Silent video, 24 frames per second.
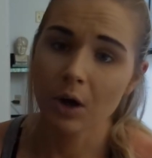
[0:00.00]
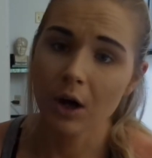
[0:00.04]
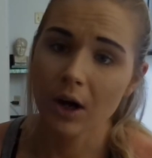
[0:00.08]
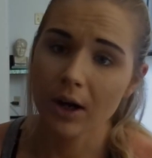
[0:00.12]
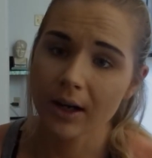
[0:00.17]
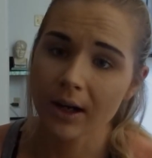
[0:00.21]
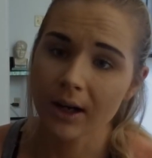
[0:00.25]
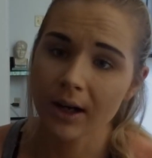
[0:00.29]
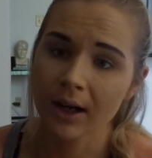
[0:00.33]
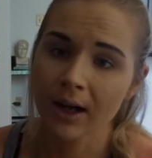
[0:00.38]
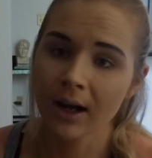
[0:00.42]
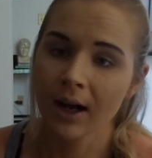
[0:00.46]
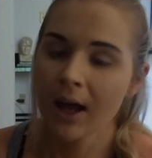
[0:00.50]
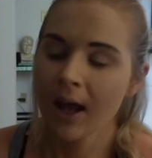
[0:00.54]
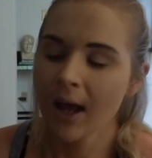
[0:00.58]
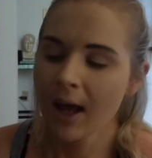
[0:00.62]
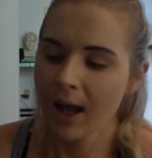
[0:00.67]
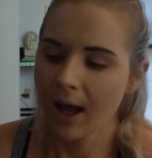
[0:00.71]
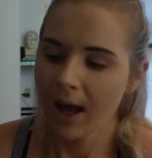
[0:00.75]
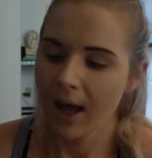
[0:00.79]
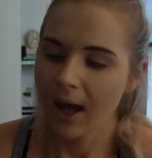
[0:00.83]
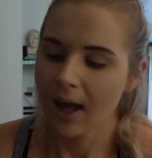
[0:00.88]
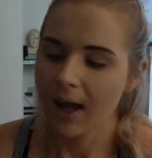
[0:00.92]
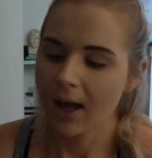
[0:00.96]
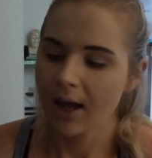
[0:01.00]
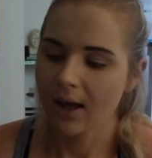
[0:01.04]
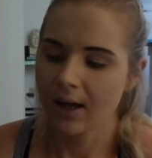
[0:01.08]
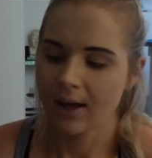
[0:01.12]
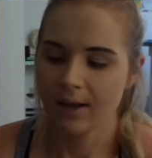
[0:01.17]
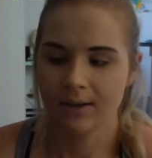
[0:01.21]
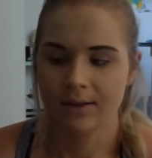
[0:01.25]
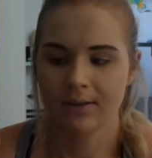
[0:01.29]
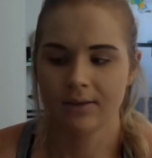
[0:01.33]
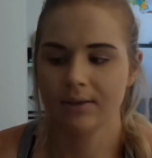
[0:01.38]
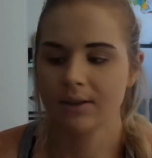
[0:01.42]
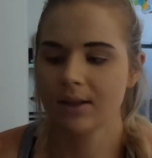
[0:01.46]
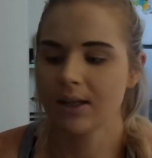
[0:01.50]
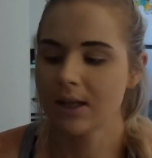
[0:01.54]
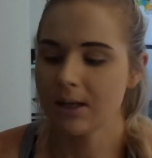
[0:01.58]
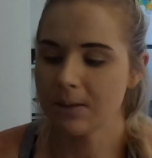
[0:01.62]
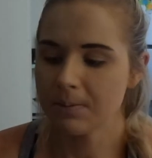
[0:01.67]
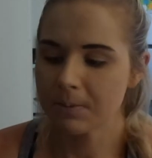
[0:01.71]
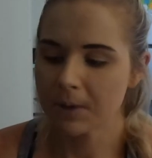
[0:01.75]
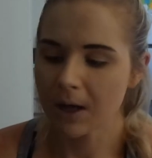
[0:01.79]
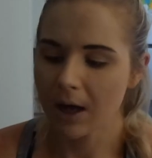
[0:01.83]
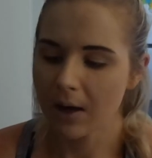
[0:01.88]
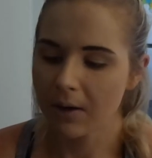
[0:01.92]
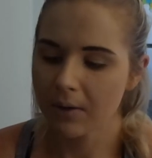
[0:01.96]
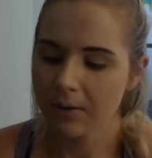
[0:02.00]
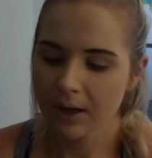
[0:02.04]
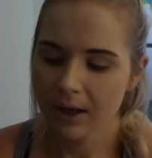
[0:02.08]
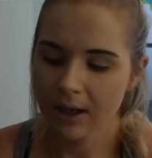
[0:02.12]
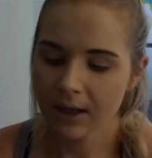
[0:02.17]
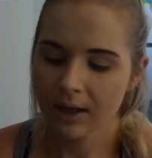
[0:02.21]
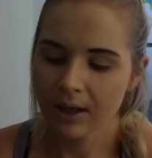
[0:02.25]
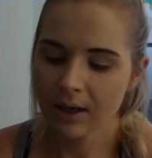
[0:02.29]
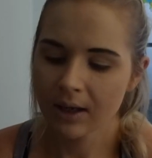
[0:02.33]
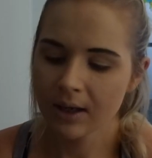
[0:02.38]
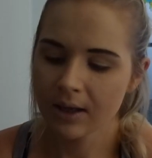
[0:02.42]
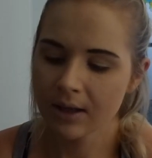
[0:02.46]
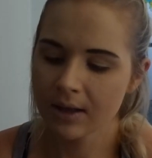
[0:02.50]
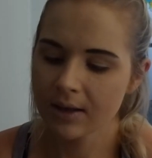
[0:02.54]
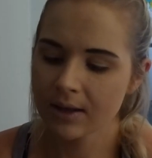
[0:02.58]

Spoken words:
water and keep going.